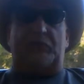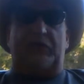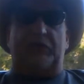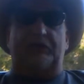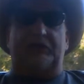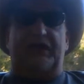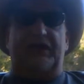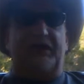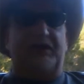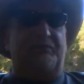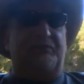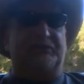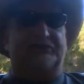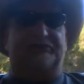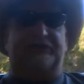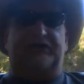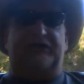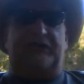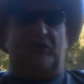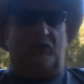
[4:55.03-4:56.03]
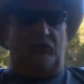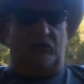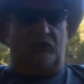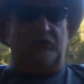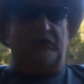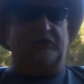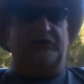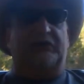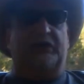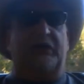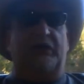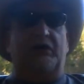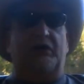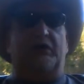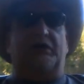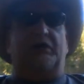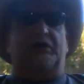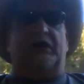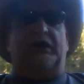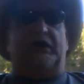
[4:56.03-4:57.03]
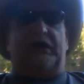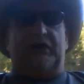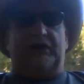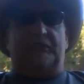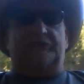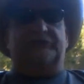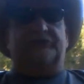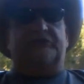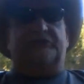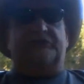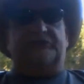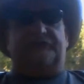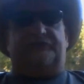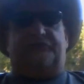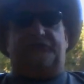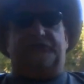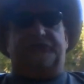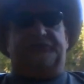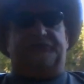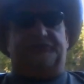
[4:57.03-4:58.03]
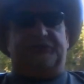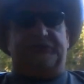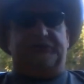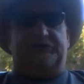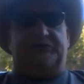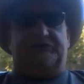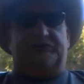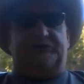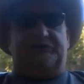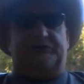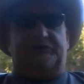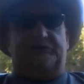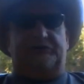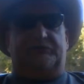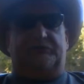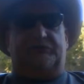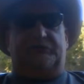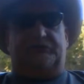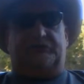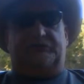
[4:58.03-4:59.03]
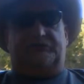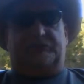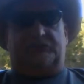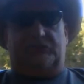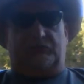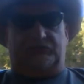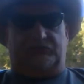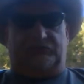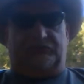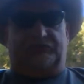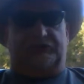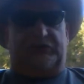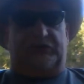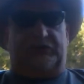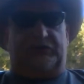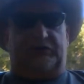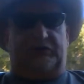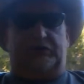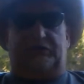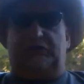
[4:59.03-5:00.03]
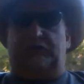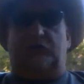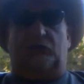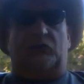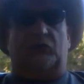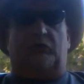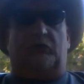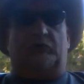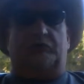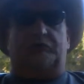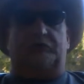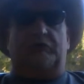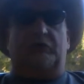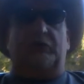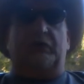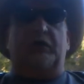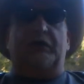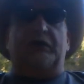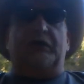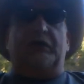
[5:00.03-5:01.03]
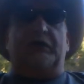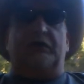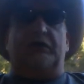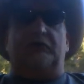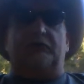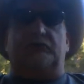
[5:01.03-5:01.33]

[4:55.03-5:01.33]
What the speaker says: Gab is the only absolute free speech social site in the world. It